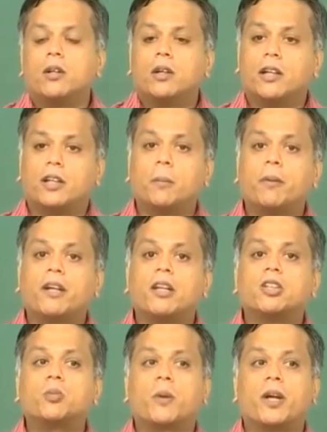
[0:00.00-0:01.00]
a
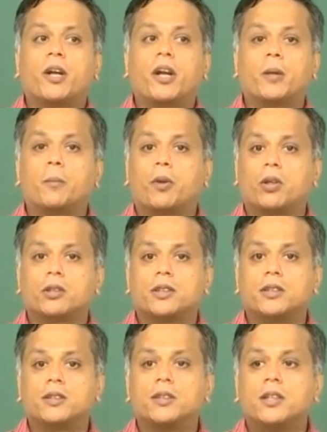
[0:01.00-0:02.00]
typical spray drying
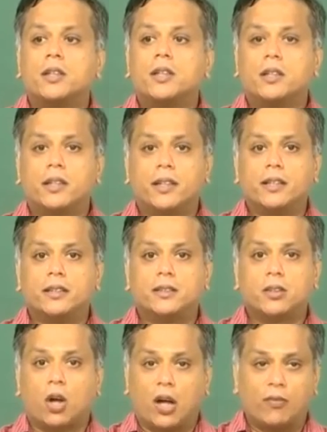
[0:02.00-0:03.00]
process
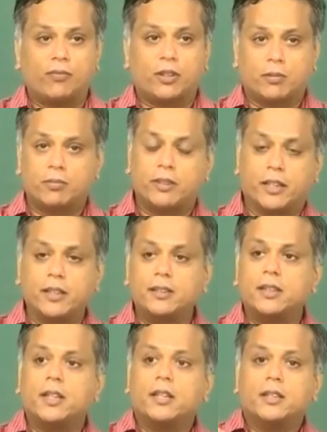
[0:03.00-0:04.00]
is after. That
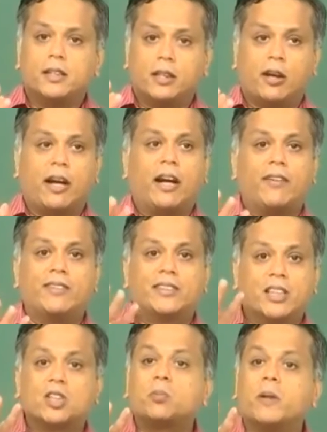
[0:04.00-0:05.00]
is, I have a
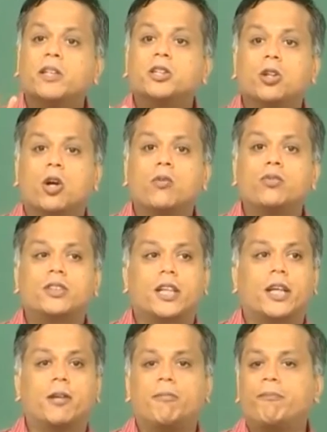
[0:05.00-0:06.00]
suspension of,
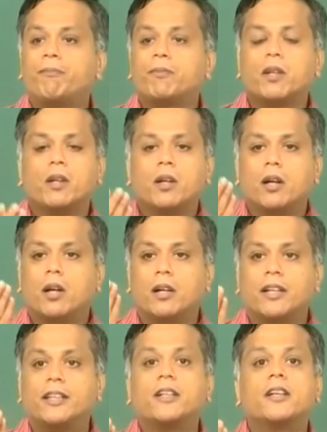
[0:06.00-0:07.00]
say, a
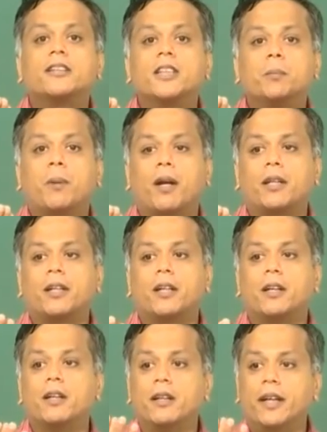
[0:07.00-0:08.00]
detergent
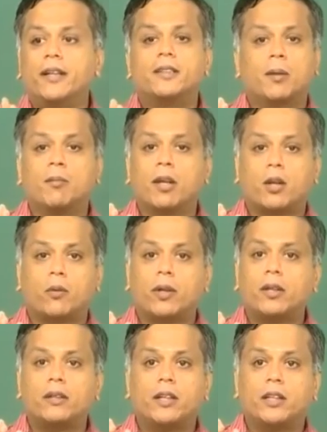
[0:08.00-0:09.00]
particle in some
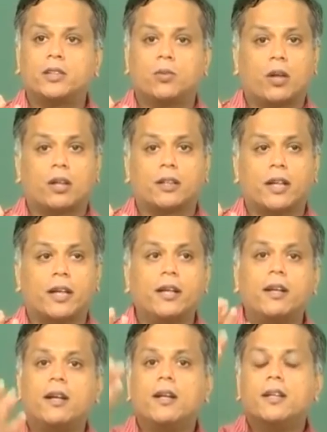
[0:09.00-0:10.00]
liquid that is
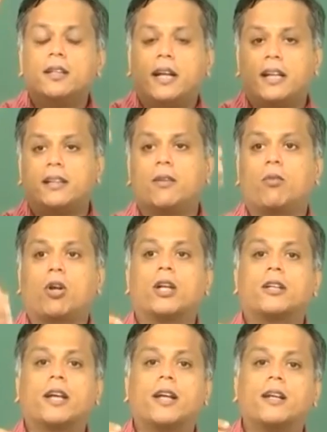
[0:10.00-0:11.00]
volatile, and the
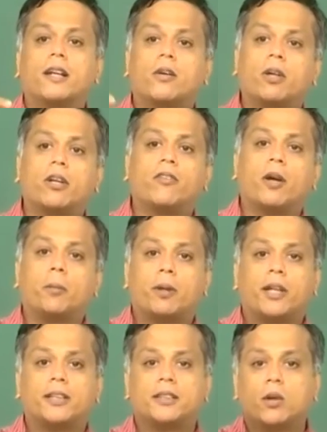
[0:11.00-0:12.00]
volatile liquid
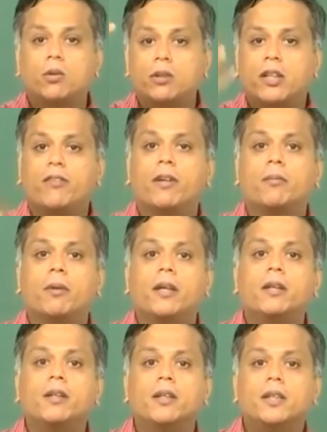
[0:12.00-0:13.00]
evaporates out, giving
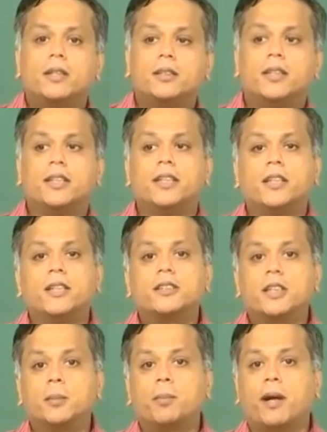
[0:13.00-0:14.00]
me the
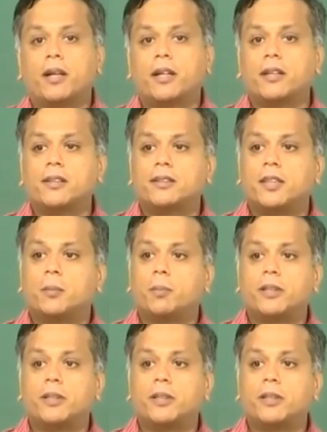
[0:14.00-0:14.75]
detergent particles that